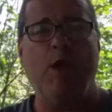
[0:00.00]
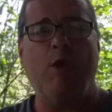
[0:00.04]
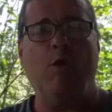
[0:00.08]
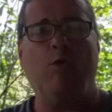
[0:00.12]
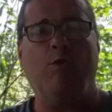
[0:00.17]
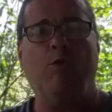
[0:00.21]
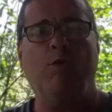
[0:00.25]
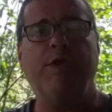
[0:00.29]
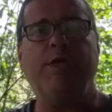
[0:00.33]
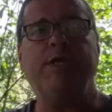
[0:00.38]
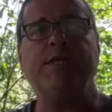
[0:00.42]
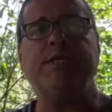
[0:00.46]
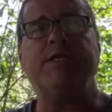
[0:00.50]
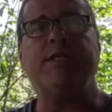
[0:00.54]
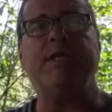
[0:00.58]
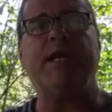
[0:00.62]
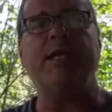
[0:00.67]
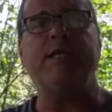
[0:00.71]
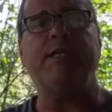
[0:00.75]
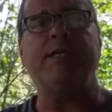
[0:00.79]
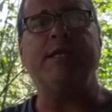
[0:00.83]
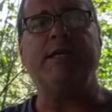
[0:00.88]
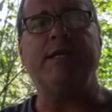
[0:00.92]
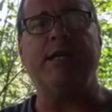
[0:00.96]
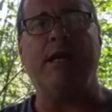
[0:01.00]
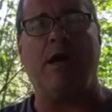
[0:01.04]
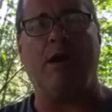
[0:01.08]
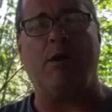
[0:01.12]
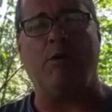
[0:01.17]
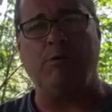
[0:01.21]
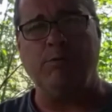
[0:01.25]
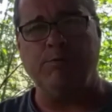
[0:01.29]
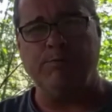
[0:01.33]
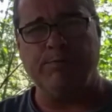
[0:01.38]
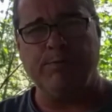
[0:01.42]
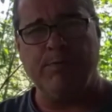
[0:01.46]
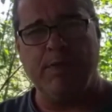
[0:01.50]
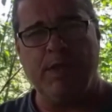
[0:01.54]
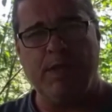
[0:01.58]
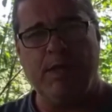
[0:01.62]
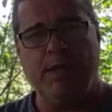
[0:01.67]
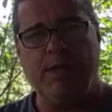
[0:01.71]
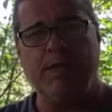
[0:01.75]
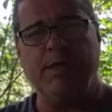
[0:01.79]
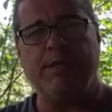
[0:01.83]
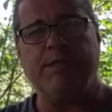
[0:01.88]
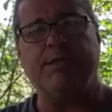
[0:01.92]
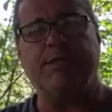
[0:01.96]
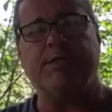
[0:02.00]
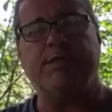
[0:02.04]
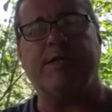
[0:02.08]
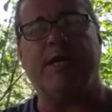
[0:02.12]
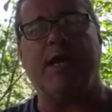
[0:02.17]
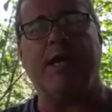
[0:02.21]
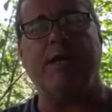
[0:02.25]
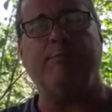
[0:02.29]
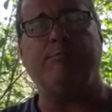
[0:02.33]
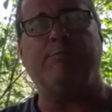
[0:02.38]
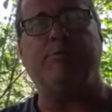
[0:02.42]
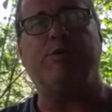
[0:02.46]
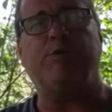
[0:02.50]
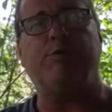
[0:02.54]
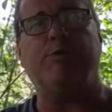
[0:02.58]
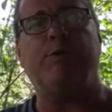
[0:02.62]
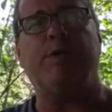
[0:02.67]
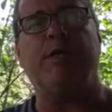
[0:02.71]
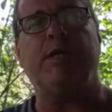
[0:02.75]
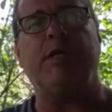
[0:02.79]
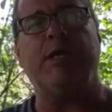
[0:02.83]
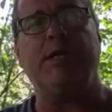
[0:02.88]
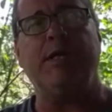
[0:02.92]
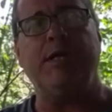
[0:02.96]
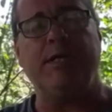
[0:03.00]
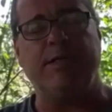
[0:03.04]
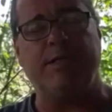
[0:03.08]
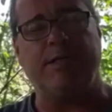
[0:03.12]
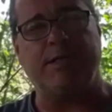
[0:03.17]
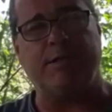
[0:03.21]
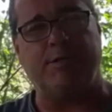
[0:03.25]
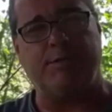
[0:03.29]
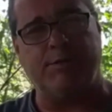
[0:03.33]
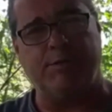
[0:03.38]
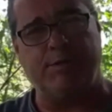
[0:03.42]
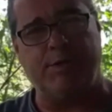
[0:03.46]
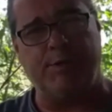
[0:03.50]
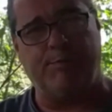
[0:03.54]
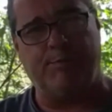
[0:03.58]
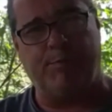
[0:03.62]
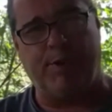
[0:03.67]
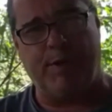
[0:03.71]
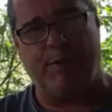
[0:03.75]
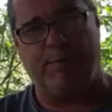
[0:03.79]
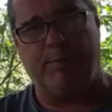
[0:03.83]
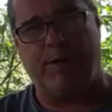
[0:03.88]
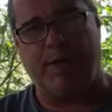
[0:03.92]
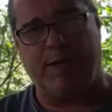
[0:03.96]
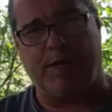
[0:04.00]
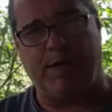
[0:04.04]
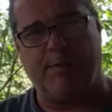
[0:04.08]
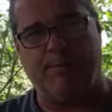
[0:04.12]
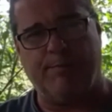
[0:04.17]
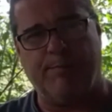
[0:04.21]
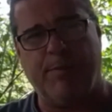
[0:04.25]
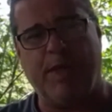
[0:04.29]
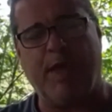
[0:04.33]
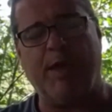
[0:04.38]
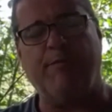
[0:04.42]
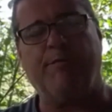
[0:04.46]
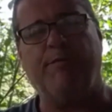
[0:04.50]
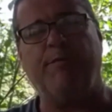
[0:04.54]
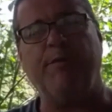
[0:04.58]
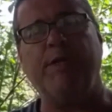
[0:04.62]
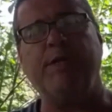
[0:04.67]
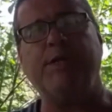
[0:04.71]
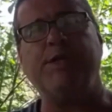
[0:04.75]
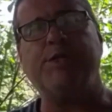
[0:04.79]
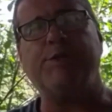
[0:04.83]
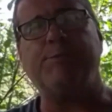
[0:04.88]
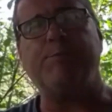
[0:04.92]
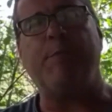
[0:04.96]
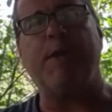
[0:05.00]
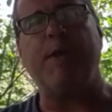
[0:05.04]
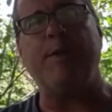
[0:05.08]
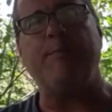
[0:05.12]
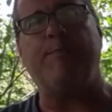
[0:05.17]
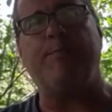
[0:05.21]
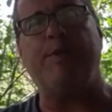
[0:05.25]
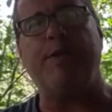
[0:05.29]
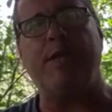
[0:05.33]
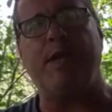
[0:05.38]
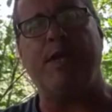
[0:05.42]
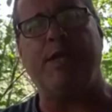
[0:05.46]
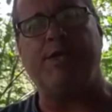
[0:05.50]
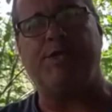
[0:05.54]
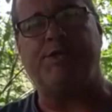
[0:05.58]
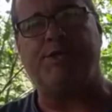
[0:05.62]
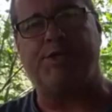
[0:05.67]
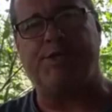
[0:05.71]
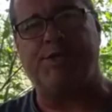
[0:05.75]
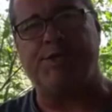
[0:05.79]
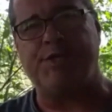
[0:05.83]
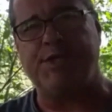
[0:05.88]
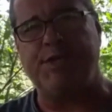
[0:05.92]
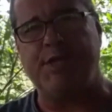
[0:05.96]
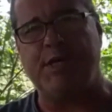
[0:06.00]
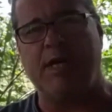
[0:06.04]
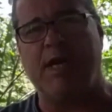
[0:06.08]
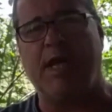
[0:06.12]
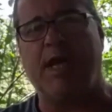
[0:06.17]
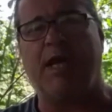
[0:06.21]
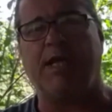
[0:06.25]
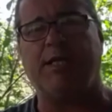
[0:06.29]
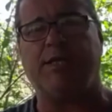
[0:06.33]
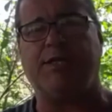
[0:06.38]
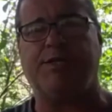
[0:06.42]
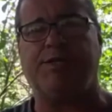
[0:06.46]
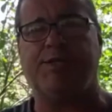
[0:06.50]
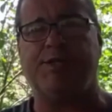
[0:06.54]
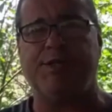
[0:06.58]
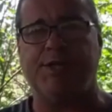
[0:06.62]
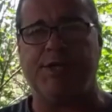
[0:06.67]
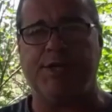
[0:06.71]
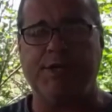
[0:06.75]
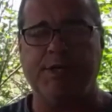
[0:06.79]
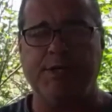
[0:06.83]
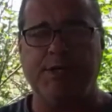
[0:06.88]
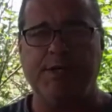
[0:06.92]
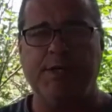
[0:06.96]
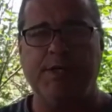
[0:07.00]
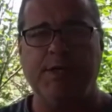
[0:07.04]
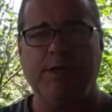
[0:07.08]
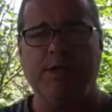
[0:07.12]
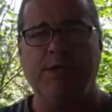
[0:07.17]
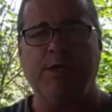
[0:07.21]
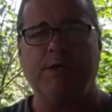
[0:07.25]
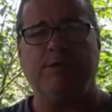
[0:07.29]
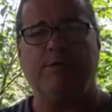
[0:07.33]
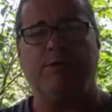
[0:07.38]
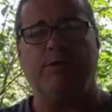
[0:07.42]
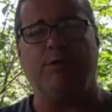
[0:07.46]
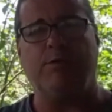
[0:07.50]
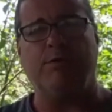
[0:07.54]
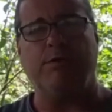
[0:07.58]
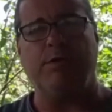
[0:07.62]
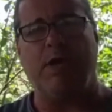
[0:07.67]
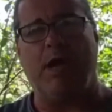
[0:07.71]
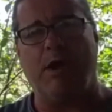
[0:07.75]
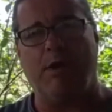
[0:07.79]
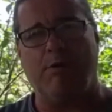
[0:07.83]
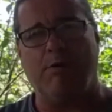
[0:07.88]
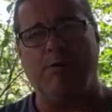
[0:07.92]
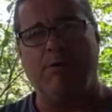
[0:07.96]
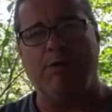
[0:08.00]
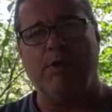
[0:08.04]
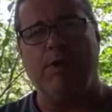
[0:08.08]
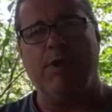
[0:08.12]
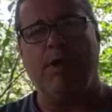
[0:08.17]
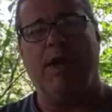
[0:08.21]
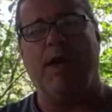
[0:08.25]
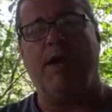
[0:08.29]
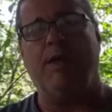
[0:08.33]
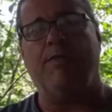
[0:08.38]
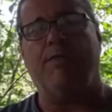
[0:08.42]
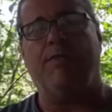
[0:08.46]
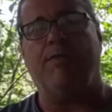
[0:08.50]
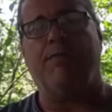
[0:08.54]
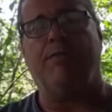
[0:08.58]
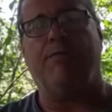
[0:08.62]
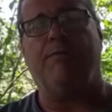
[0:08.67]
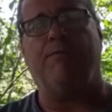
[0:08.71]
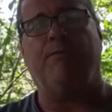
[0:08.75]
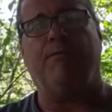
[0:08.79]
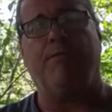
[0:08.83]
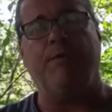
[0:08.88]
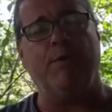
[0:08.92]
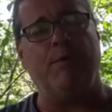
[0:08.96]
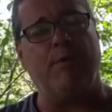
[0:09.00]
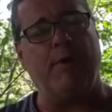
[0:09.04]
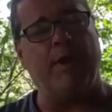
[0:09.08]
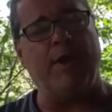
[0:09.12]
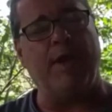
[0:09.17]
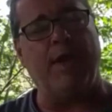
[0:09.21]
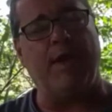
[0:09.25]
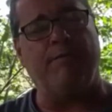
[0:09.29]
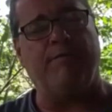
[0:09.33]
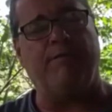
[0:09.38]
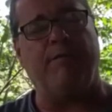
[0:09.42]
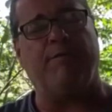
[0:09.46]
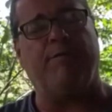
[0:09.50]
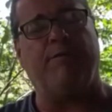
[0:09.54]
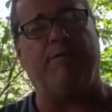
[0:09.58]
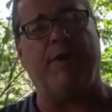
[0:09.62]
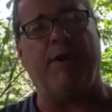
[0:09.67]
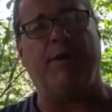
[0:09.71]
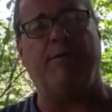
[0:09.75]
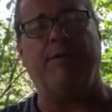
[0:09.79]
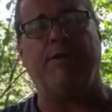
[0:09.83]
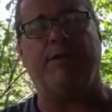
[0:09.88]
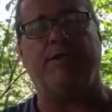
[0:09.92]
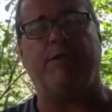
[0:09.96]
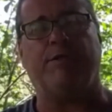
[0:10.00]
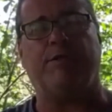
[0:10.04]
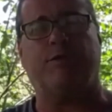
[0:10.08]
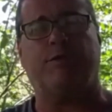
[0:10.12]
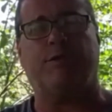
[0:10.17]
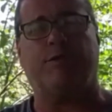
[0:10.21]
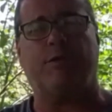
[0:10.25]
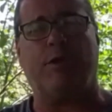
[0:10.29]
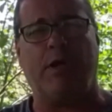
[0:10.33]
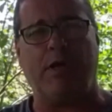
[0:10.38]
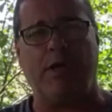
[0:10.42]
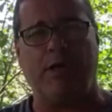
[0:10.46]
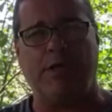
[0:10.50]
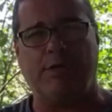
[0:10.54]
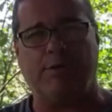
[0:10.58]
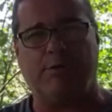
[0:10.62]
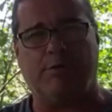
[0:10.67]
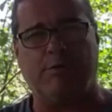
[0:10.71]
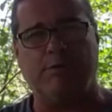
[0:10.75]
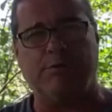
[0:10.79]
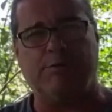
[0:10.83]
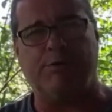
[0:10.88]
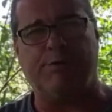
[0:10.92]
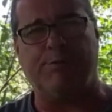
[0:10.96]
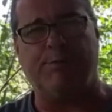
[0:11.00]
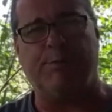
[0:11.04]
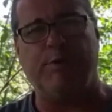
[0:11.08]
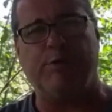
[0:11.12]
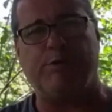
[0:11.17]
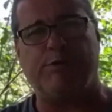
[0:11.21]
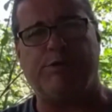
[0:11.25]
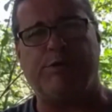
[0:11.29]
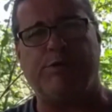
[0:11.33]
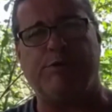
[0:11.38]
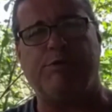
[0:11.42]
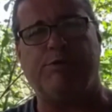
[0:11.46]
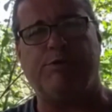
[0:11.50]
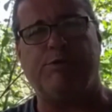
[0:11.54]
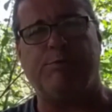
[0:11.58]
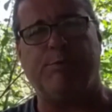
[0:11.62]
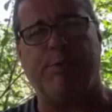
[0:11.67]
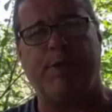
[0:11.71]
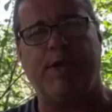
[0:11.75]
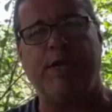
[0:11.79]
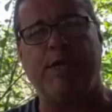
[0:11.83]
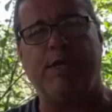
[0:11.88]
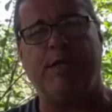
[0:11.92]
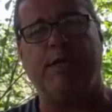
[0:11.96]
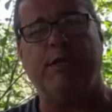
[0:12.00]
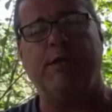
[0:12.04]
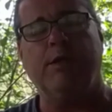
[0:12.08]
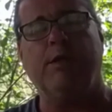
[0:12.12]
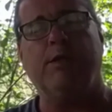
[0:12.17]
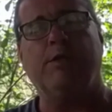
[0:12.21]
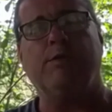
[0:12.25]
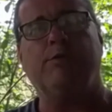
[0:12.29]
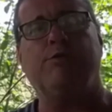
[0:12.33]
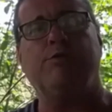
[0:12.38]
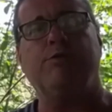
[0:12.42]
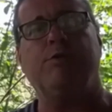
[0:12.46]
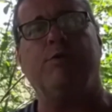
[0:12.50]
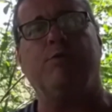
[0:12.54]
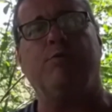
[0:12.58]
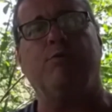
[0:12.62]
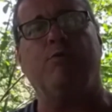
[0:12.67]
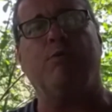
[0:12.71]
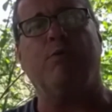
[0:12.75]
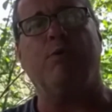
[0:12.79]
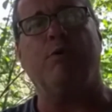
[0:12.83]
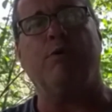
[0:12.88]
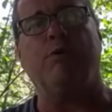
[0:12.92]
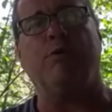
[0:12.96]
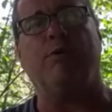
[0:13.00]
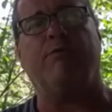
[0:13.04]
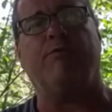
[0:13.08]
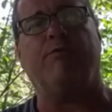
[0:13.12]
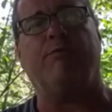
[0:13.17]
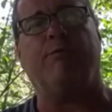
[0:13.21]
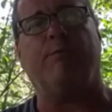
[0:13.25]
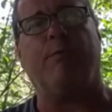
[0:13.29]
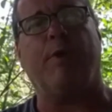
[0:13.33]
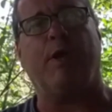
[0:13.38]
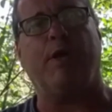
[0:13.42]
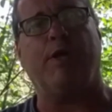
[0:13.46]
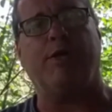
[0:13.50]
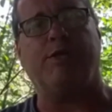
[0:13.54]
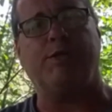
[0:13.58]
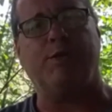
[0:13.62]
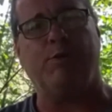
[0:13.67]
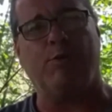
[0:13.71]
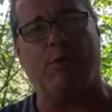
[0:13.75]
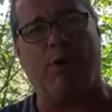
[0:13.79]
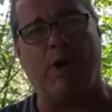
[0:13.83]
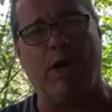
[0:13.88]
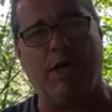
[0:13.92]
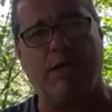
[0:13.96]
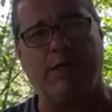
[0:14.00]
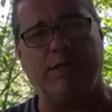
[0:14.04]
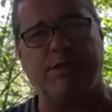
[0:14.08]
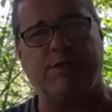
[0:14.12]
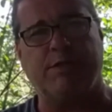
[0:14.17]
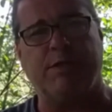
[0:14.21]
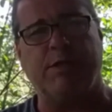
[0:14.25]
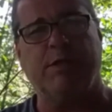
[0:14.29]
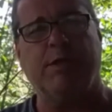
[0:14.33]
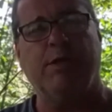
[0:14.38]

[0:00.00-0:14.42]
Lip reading: We decided now it's time to release it to the public. I finished my PhD last year, so now I feel I have a very solid contribution to make to the world of martial arts,